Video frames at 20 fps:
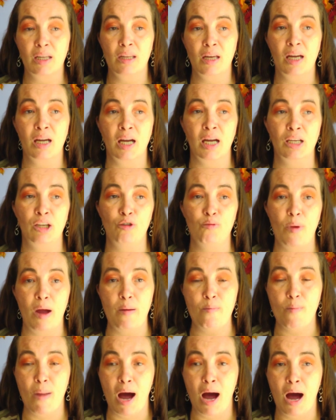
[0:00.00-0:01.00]
Like, I knew my
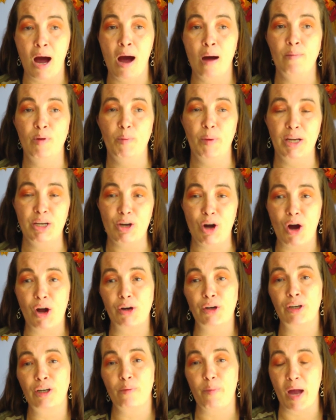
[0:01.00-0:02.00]
mom and my
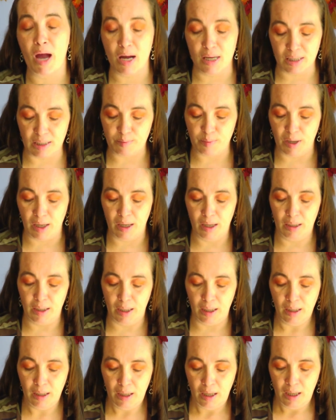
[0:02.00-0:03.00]
daughter and my husband and,